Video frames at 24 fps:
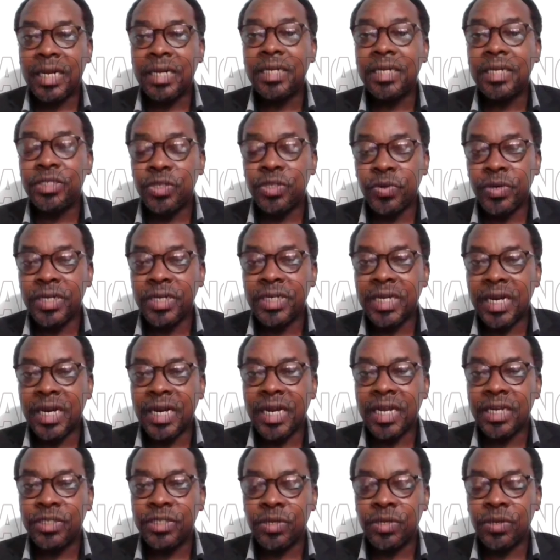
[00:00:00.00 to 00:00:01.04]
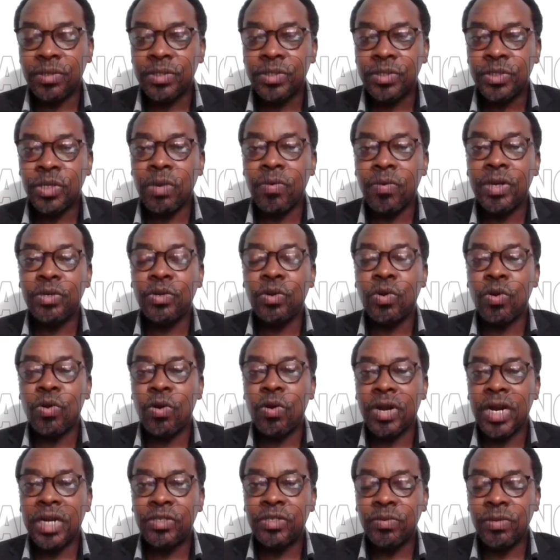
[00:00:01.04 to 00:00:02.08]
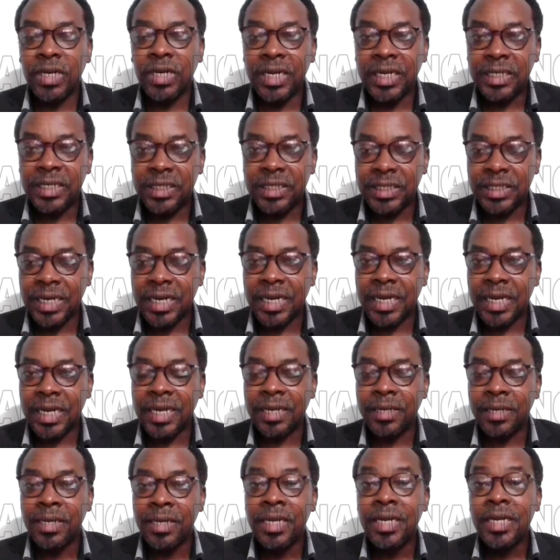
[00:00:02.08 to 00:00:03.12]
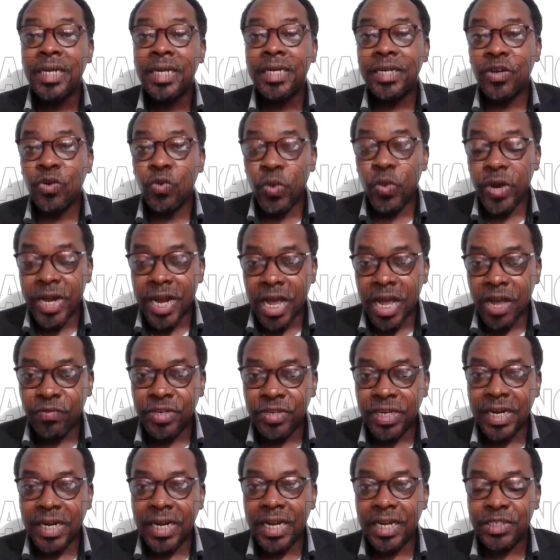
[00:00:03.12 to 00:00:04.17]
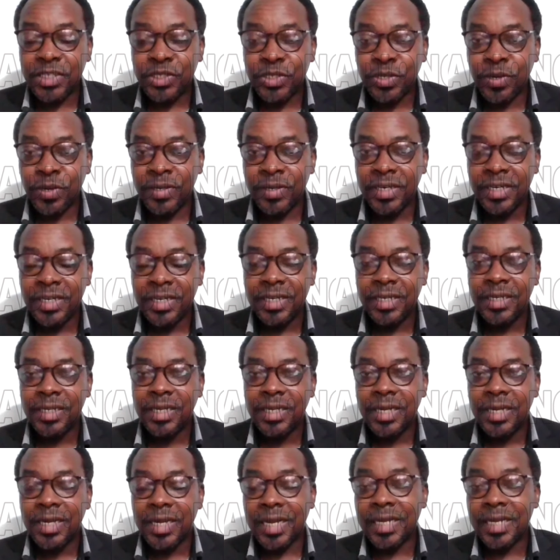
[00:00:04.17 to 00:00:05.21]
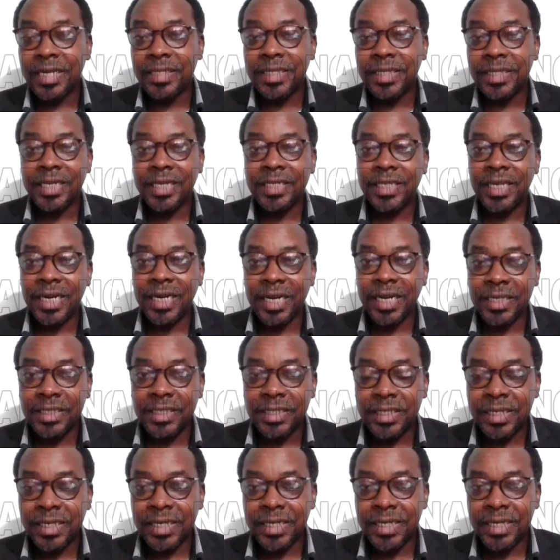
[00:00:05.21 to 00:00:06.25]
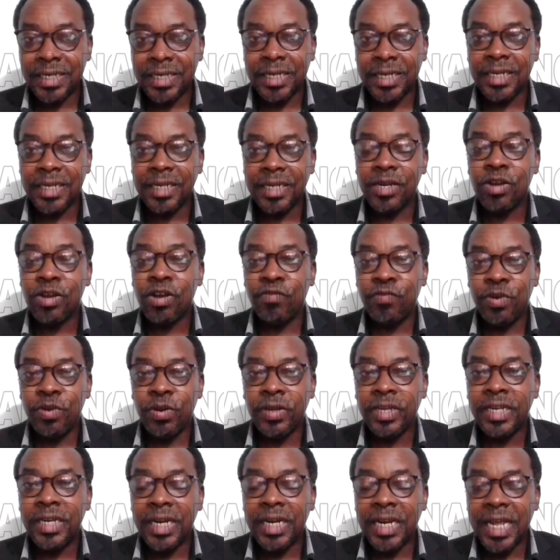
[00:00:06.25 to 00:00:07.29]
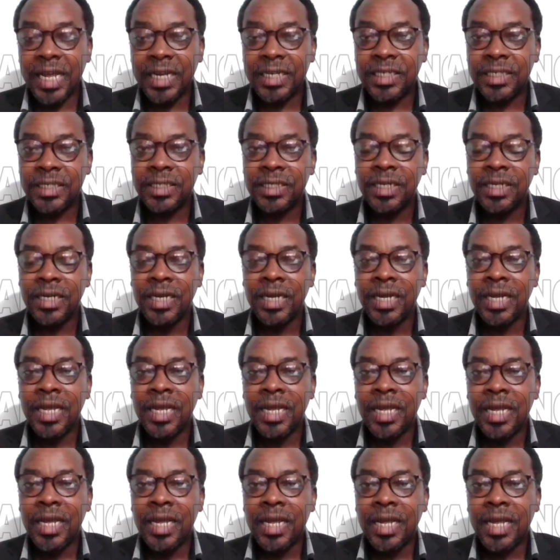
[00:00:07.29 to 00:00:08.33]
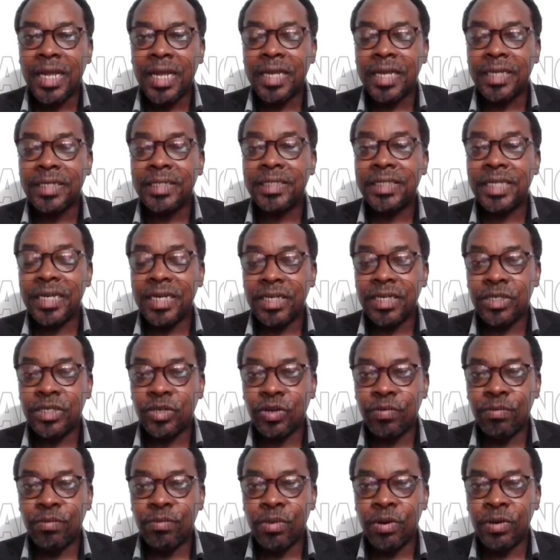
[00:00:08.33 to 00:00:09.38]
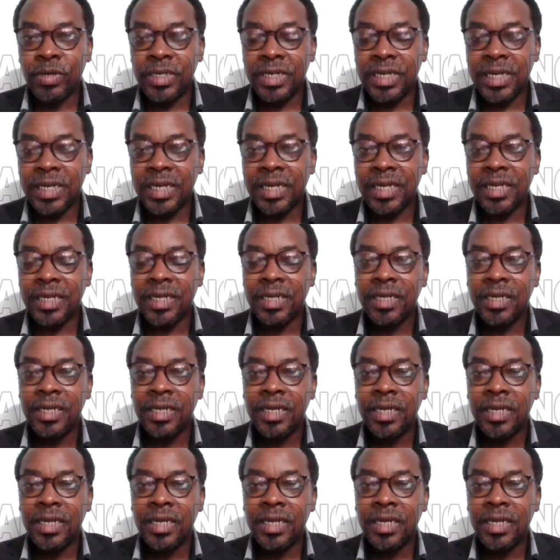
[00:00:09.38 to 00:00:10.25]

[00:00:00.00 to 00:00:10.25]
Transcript: at least during the election. So I want to congratulate uh, the winner of the election, uh, His Excellency, the governor-elect, uh, Senator Monday